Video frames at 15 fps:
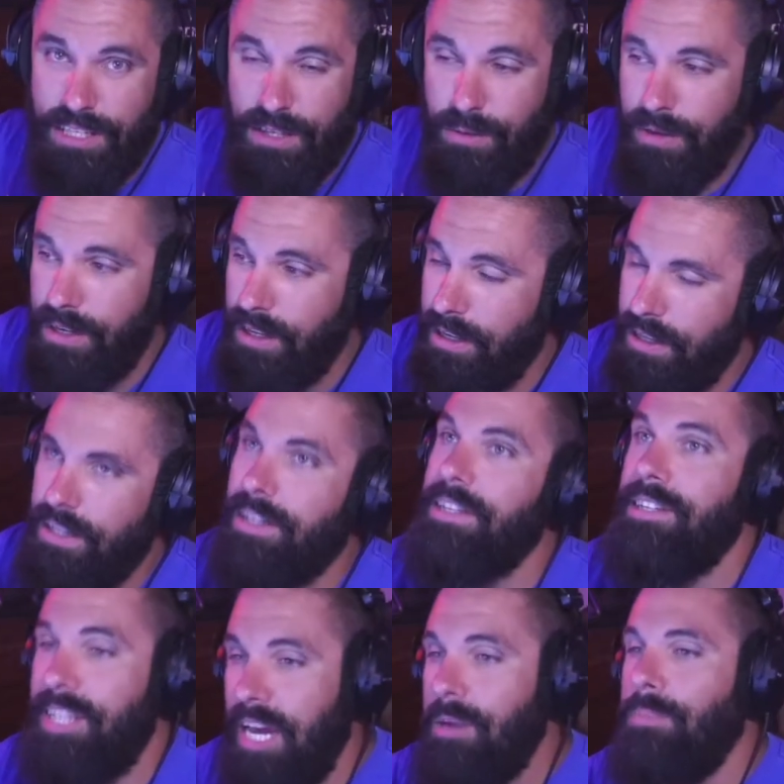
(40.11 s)
See what
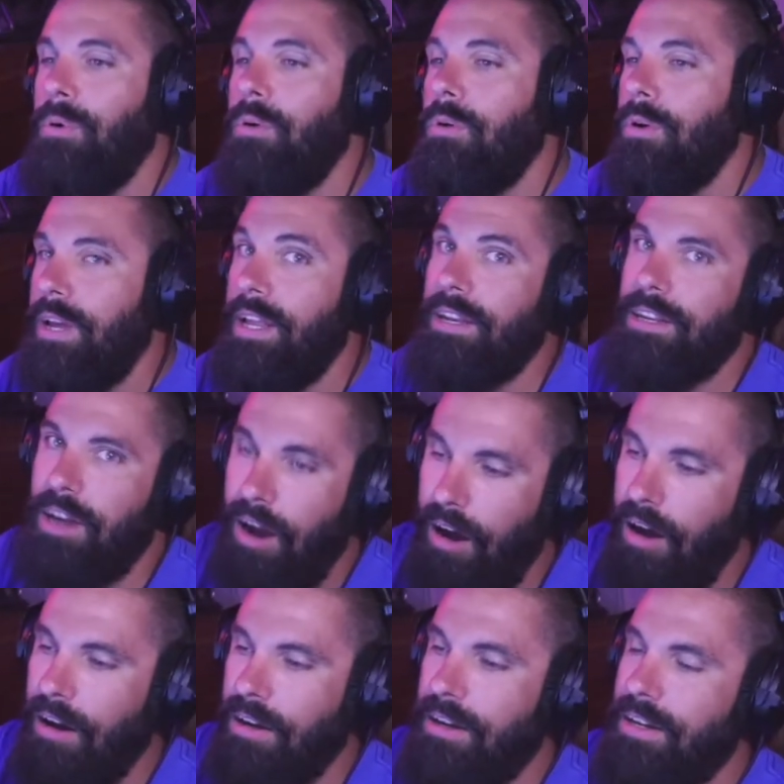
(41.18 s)
Deadpool and
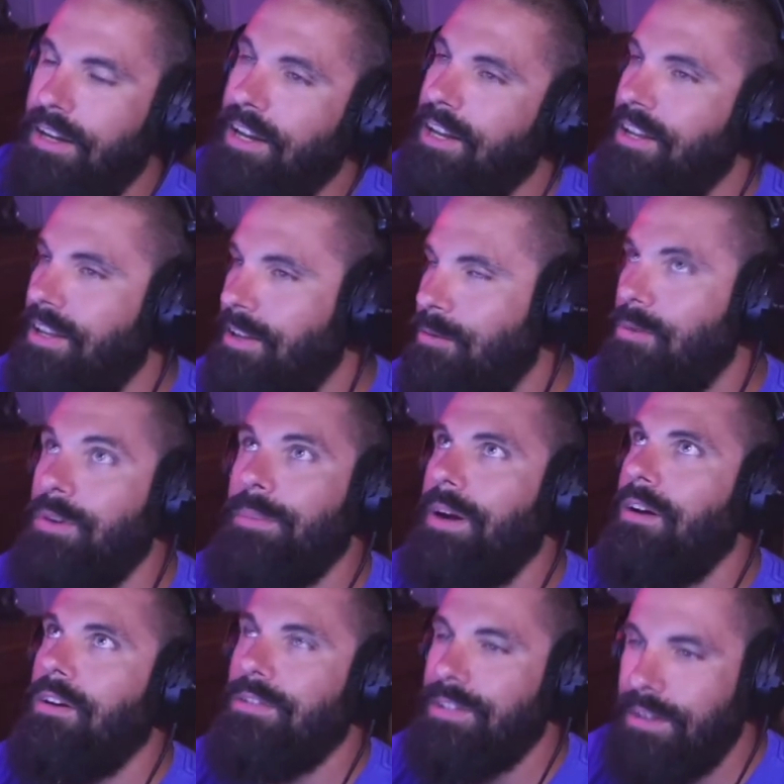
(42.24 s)
Korg, one of
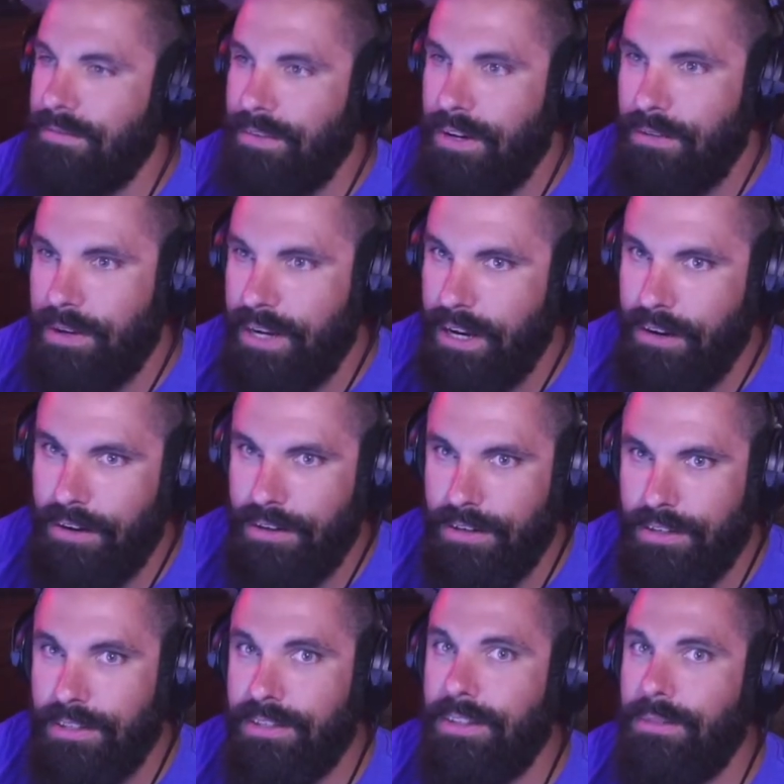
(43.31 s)
my all-time favorite
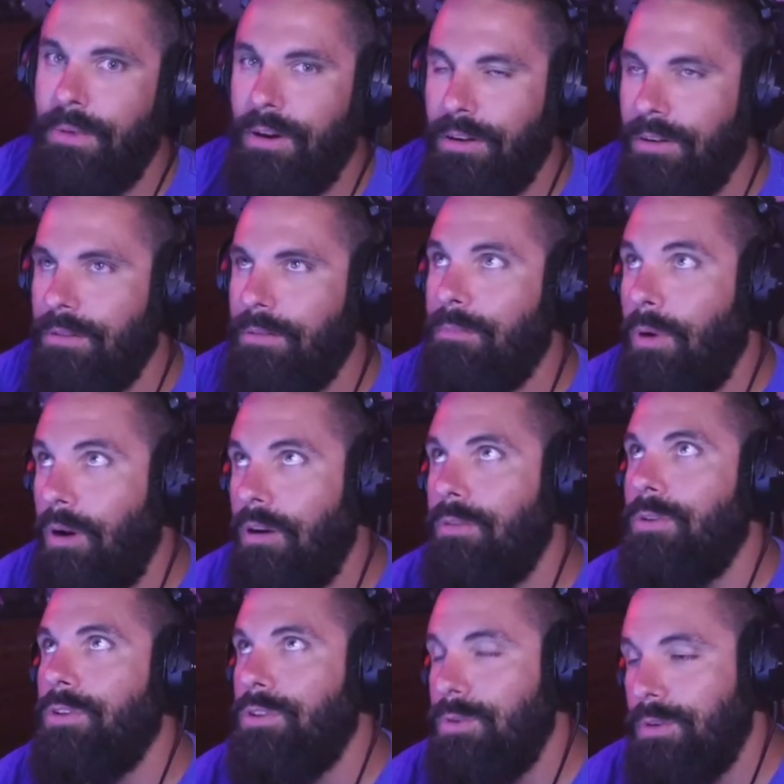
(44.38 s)
characters of the
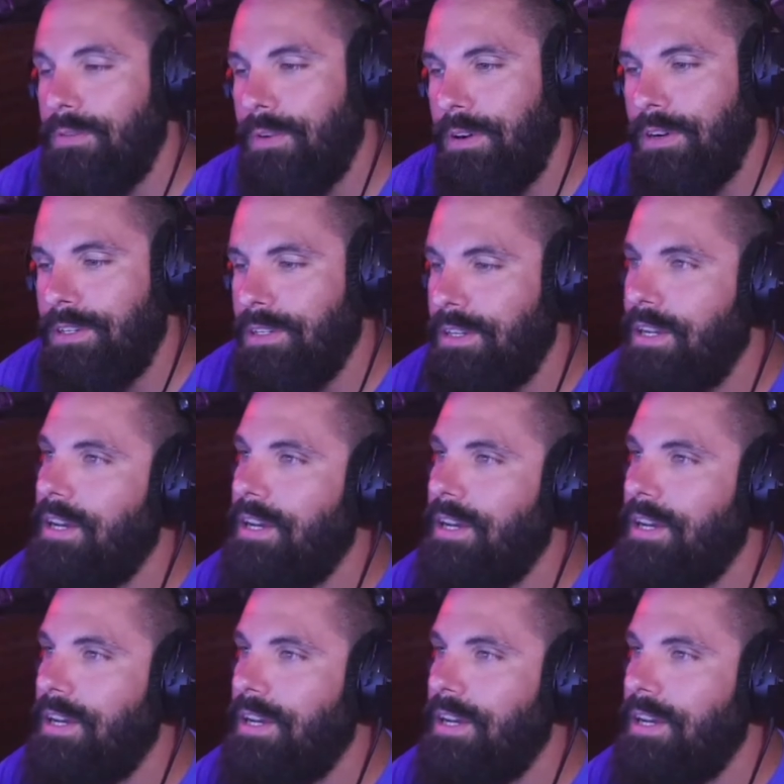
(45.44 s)
Marvel Universe,